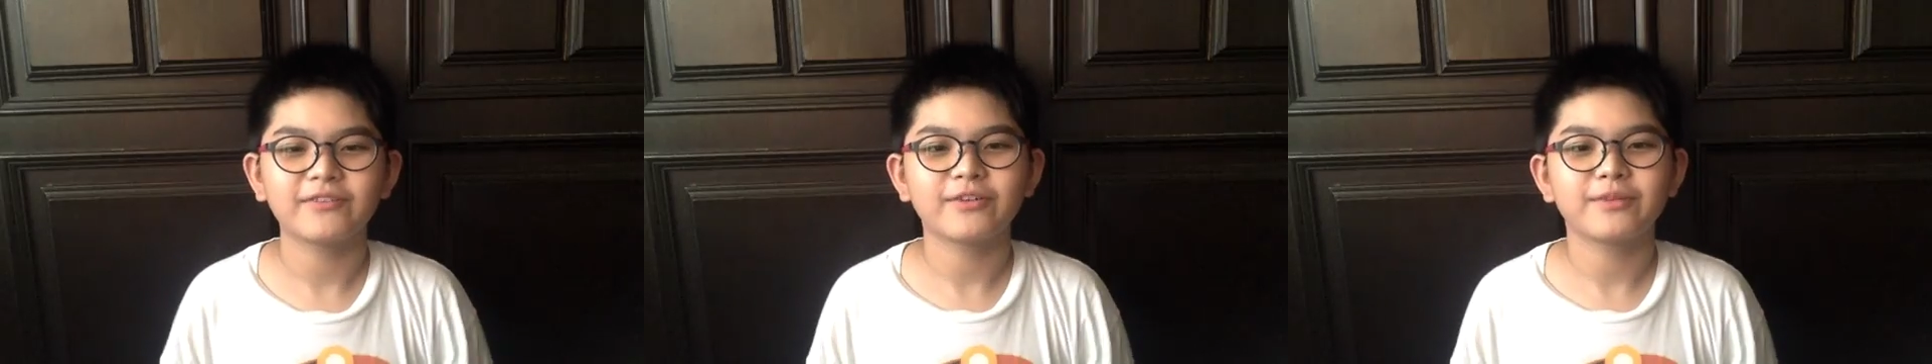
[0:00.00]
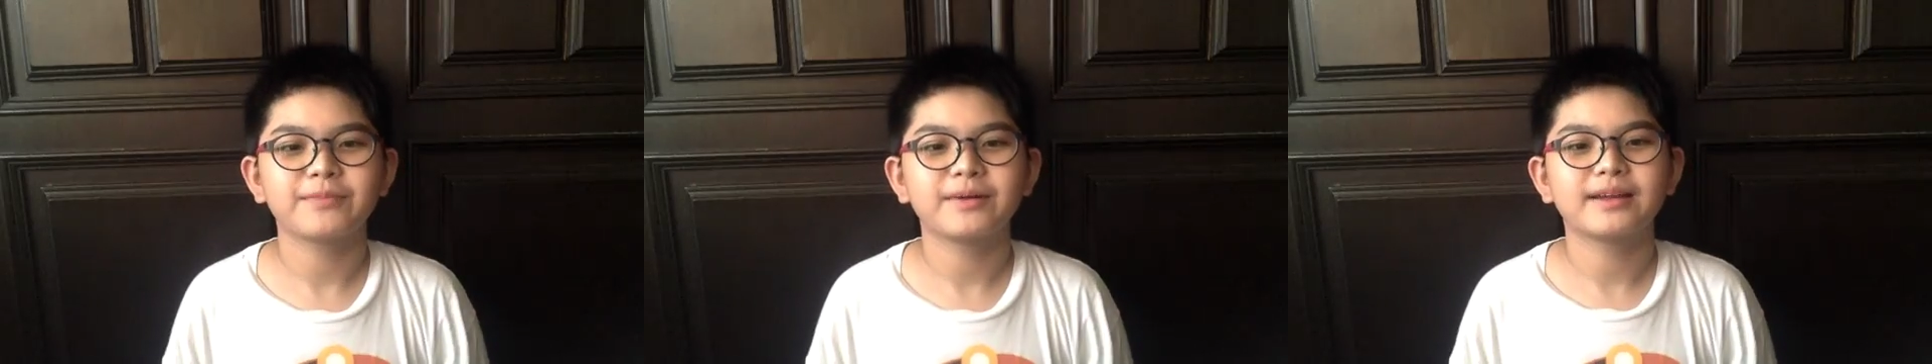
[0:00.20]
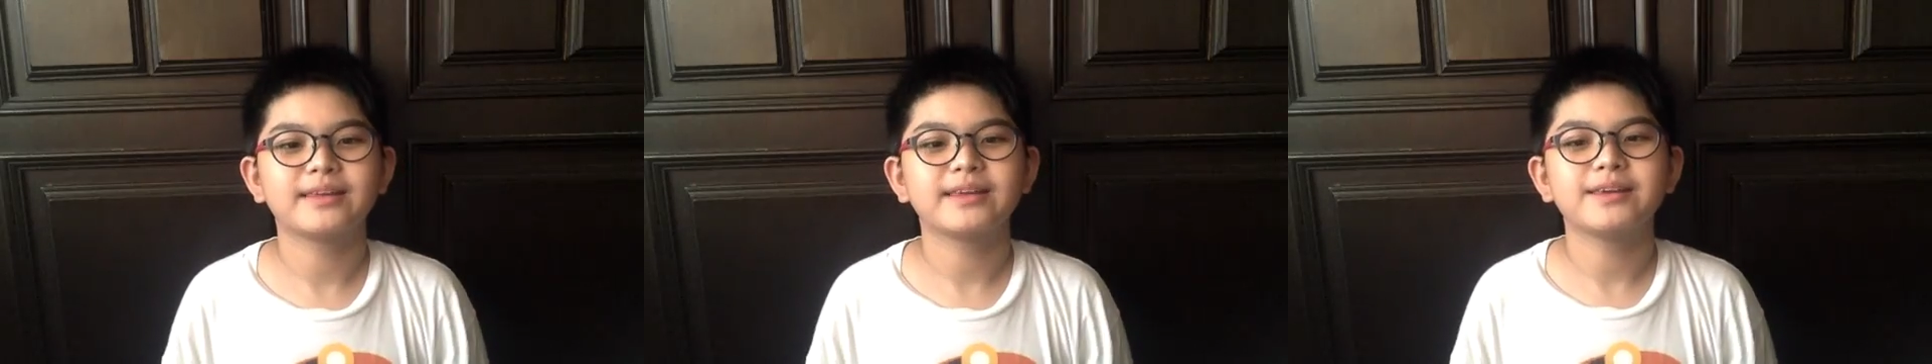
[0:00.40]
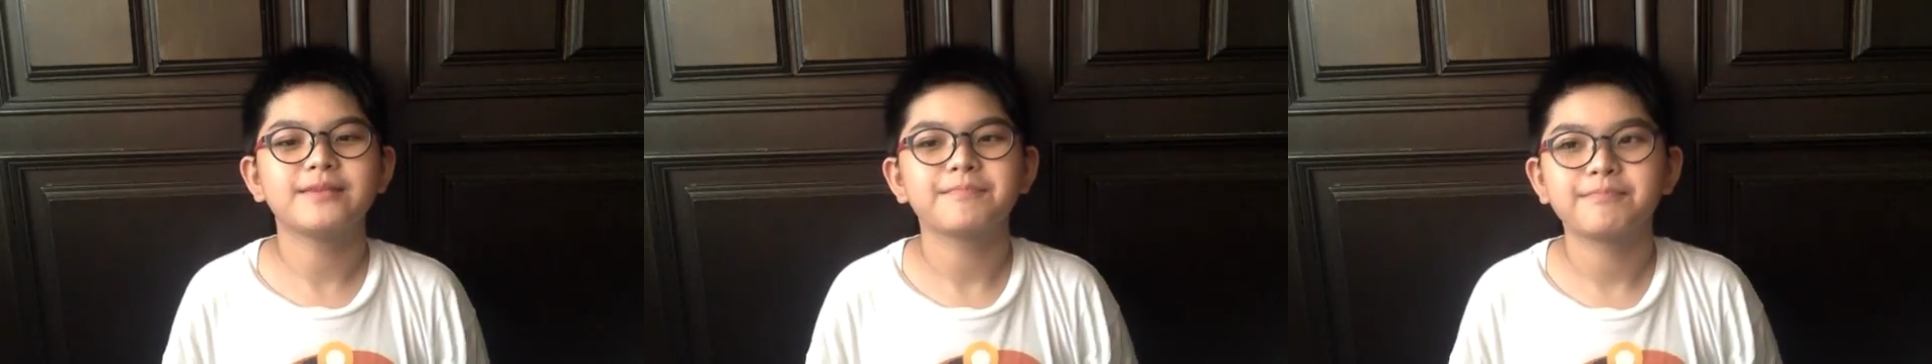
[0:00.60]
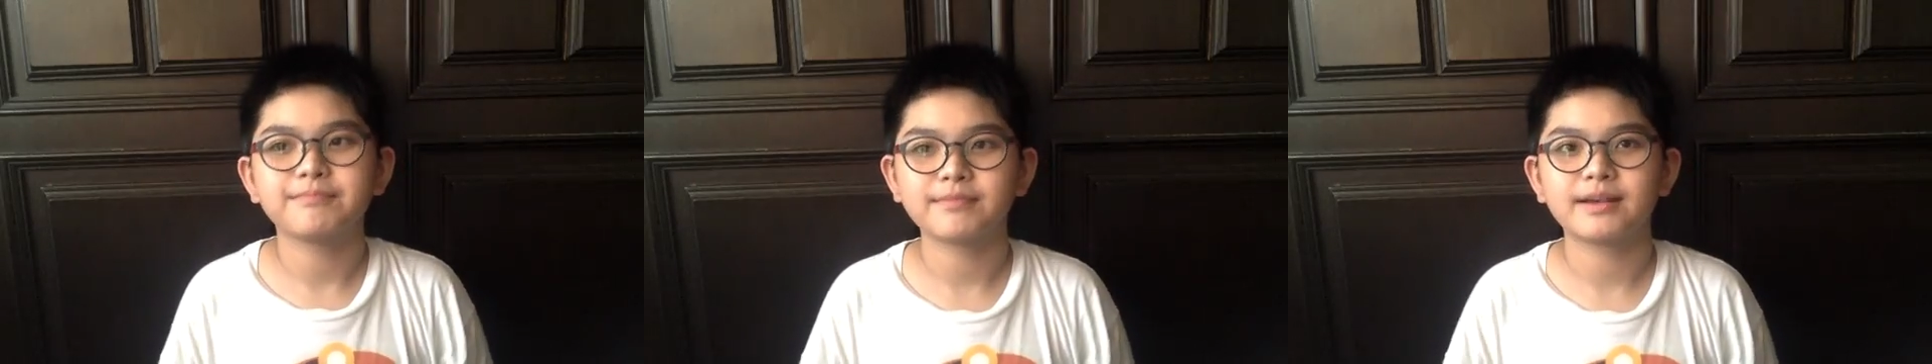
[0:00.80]

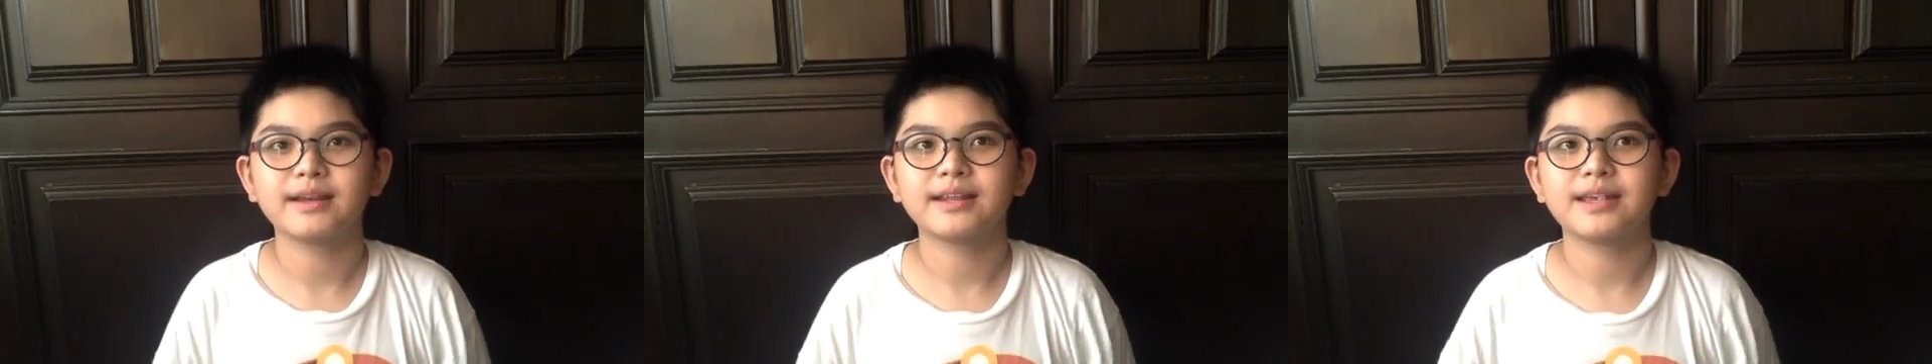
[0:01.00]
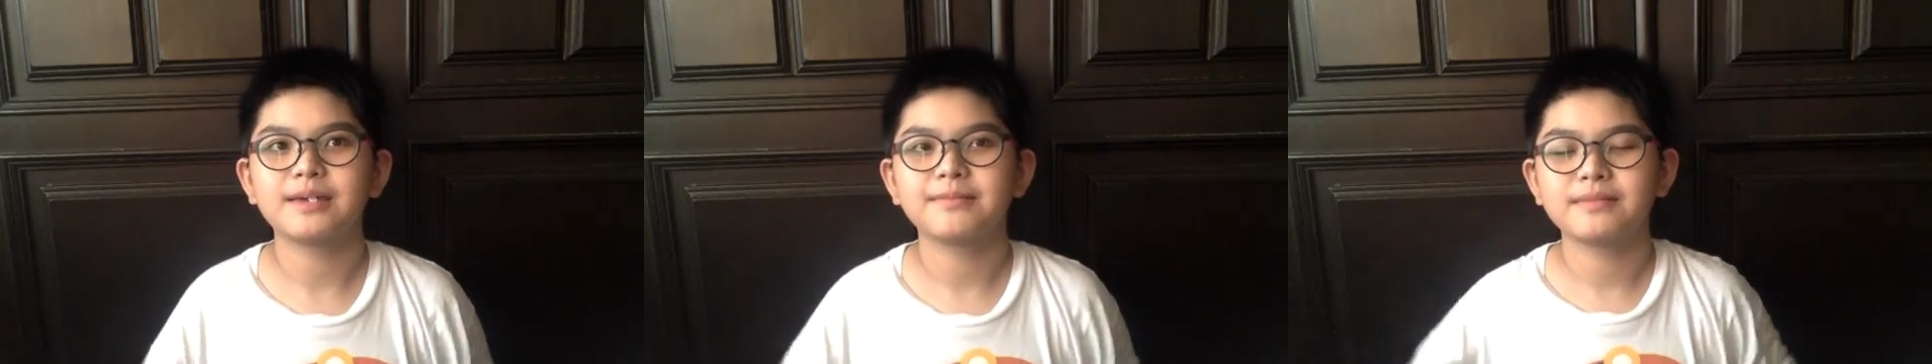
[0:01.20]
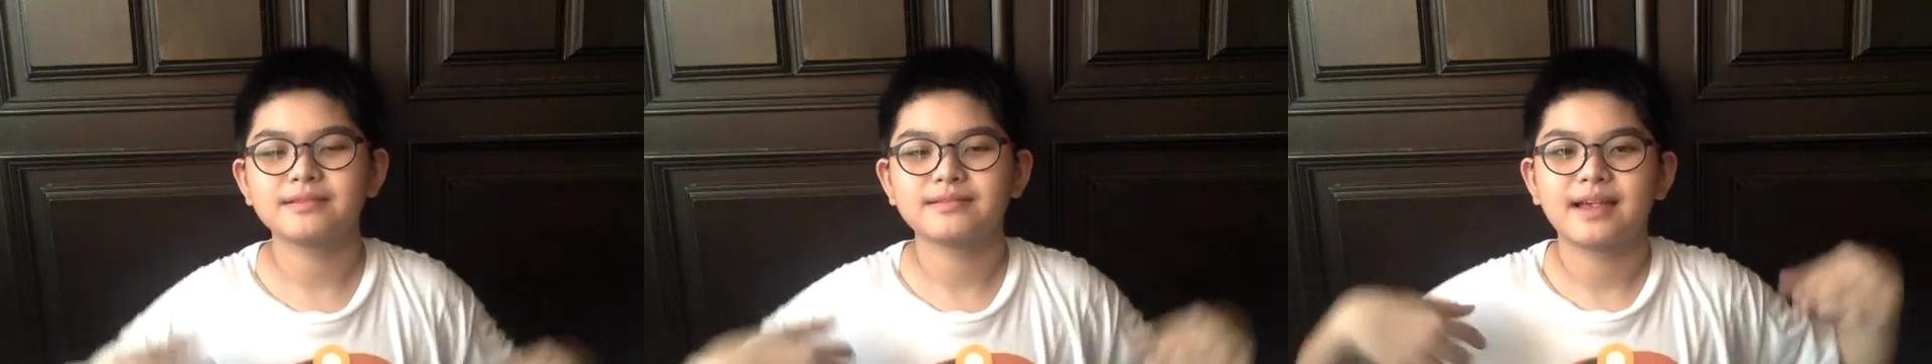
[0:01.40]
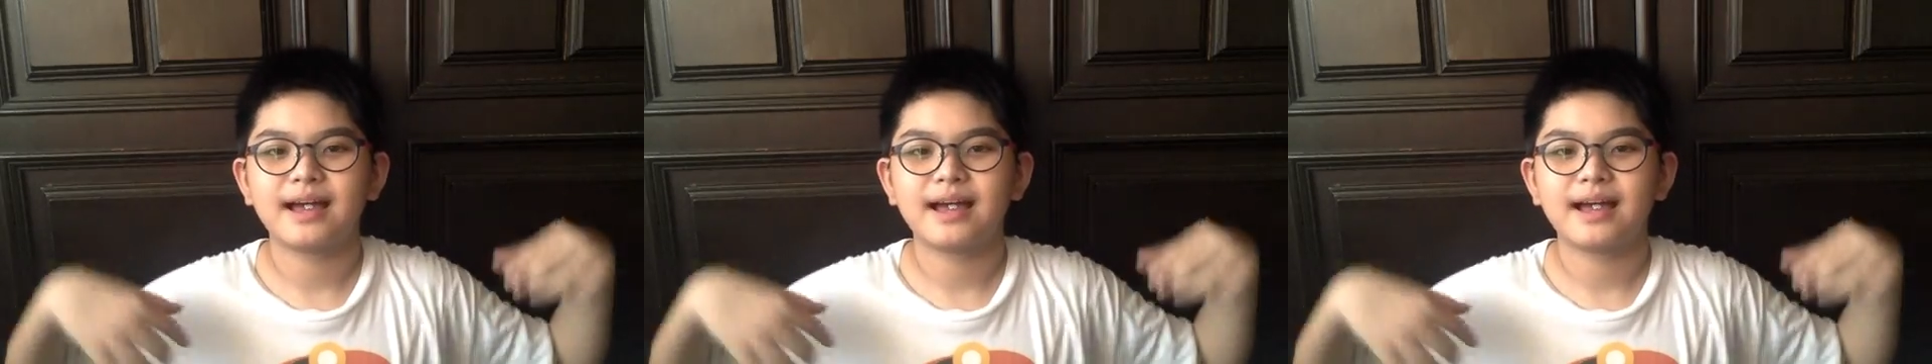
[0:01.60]
everybody, my name is